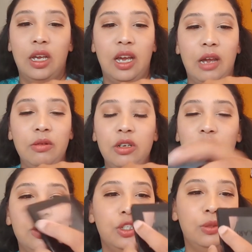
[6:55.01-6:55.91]
not
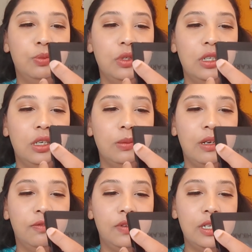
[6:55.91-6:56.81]
going to put it on my
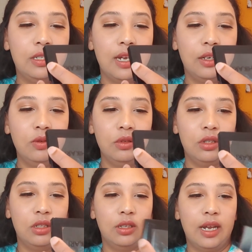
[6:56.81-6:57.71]
face. I don't
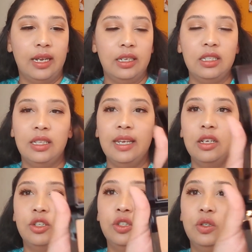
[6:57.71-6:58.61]
think it's like a
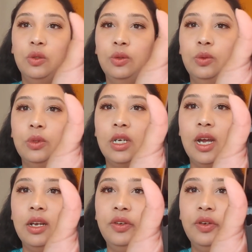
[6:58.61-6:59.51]
nude
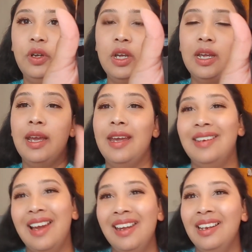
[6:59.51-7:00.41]
color, and
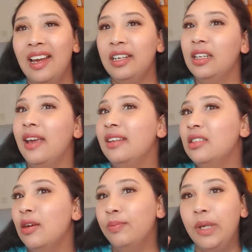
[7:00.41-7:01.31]
I like
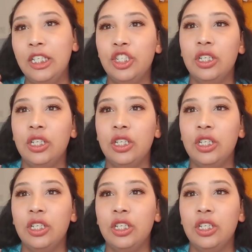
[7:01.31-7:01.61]
some peach